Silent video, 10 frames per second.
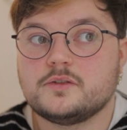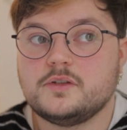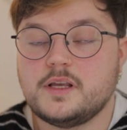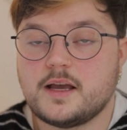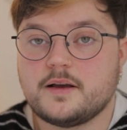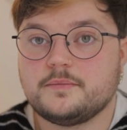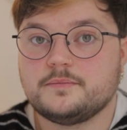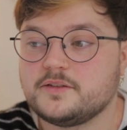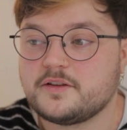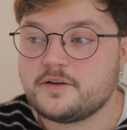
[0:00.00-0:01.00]
yeah,
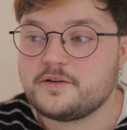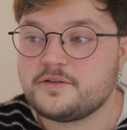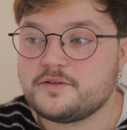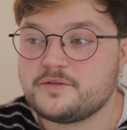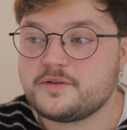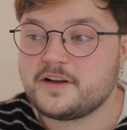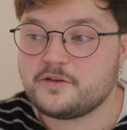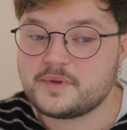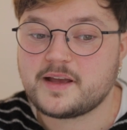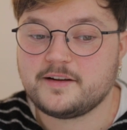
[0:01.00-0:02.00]
so I
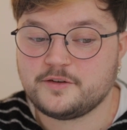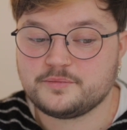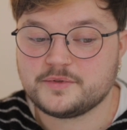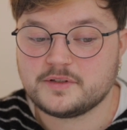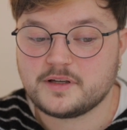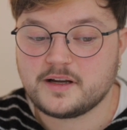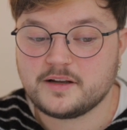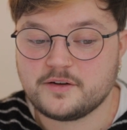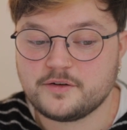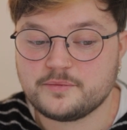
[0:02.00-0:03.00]
hope that helps. I
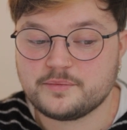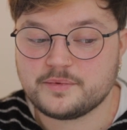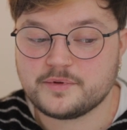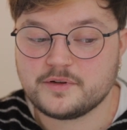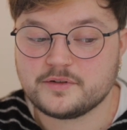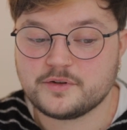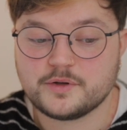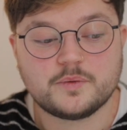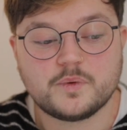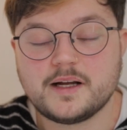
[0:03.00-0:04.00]
hope you're
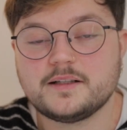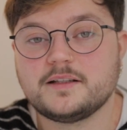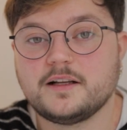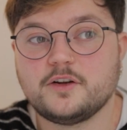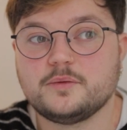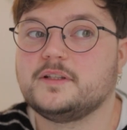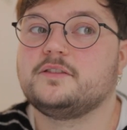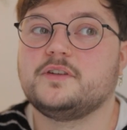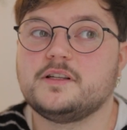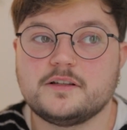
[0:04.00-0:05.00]
doing well. I hope
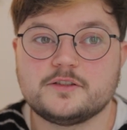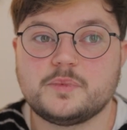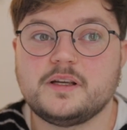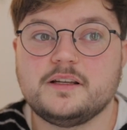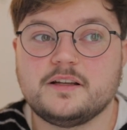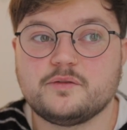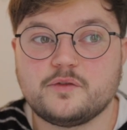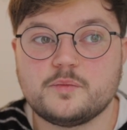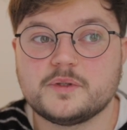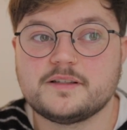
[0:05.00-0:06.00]
this video has been
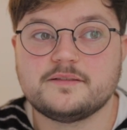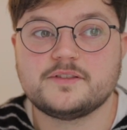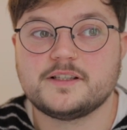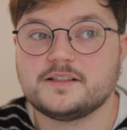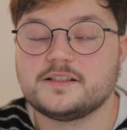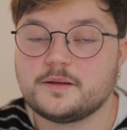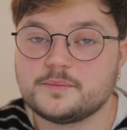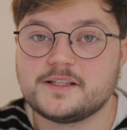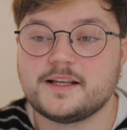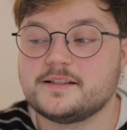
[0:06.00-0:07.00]
informative in
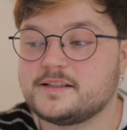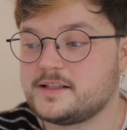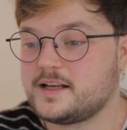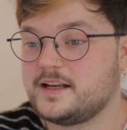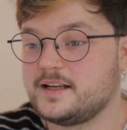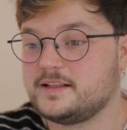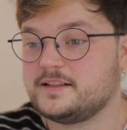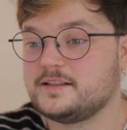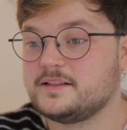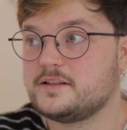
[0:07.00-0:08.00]
some sense,
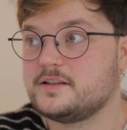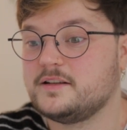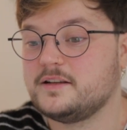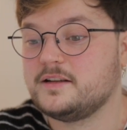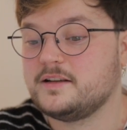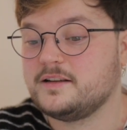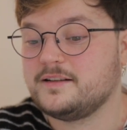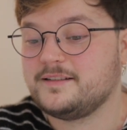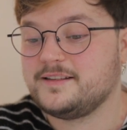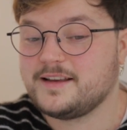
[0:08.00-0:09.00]
and
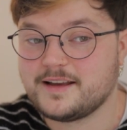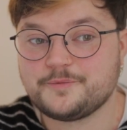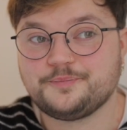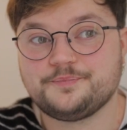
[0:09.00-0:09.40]
yeah,